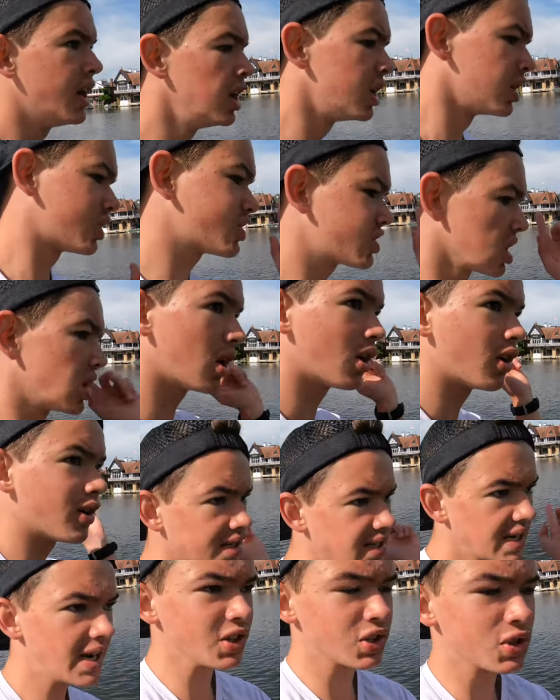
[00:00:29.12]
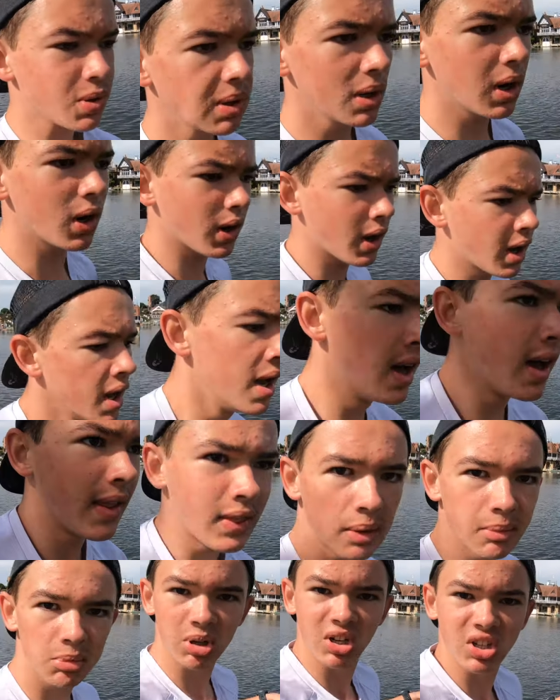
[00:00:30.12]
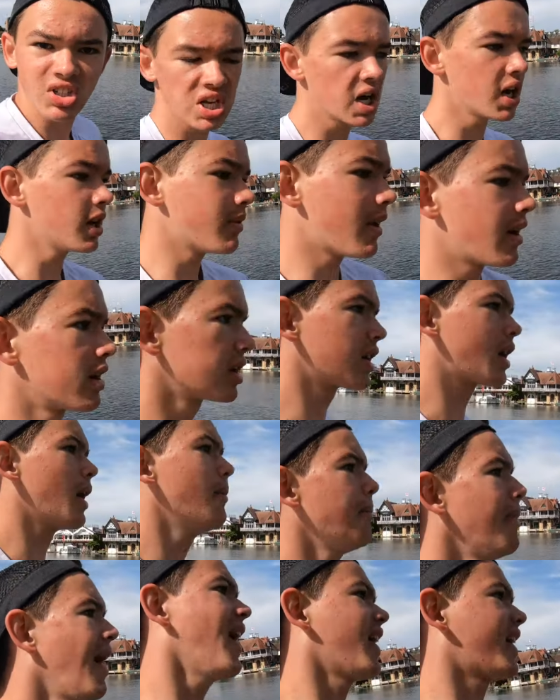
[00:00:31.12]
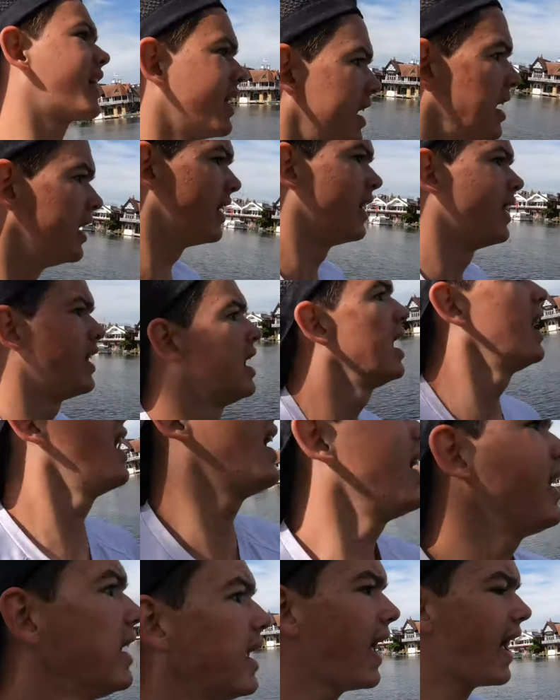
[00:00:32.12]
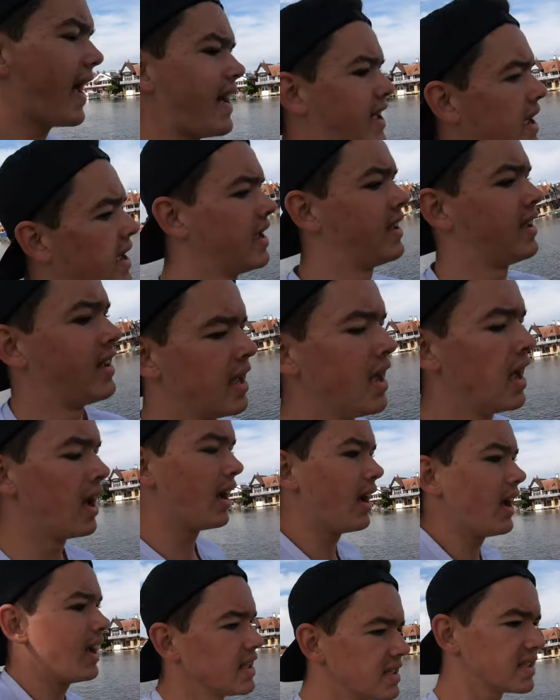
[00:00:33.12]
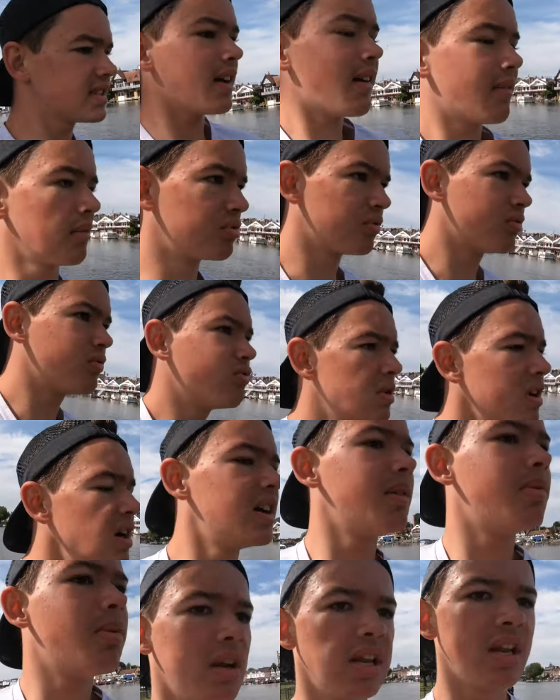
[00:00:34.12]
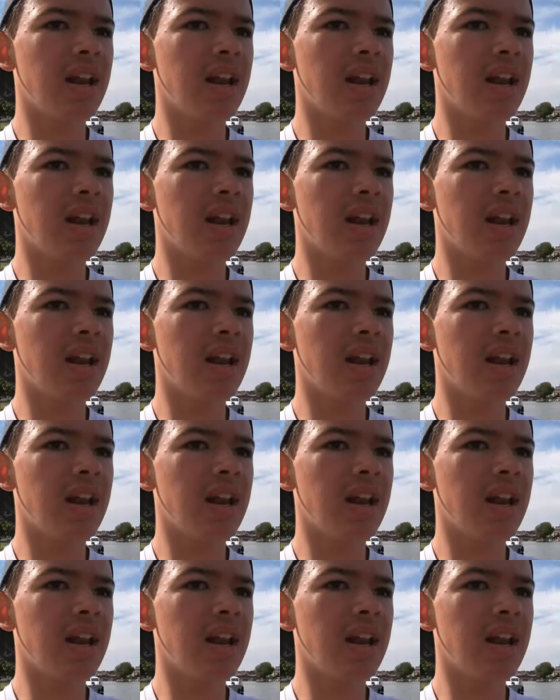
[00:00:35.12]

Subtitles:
just along down to a lock, and then we're going to turn around and come back. And yeah, it's really, really